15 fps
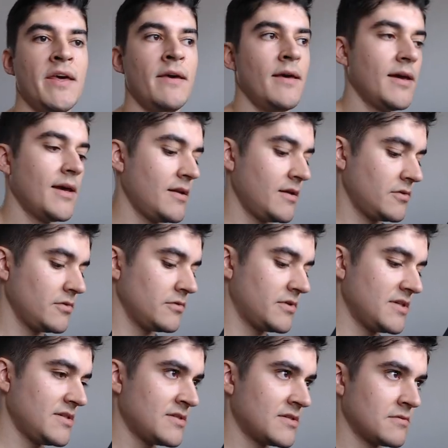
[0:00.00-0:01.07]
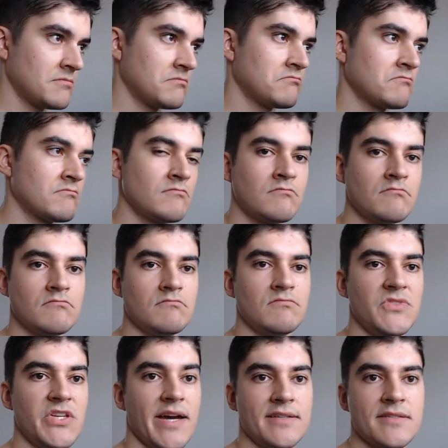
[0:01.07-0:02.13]
Can I do this?
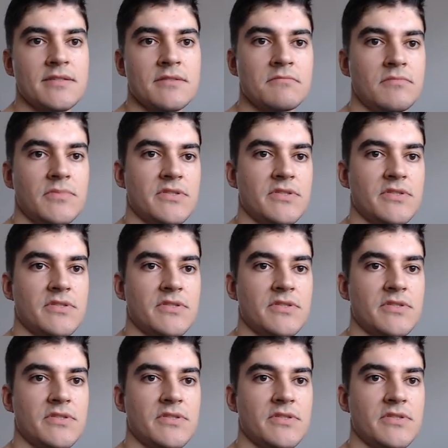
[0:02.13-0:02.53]
Yes,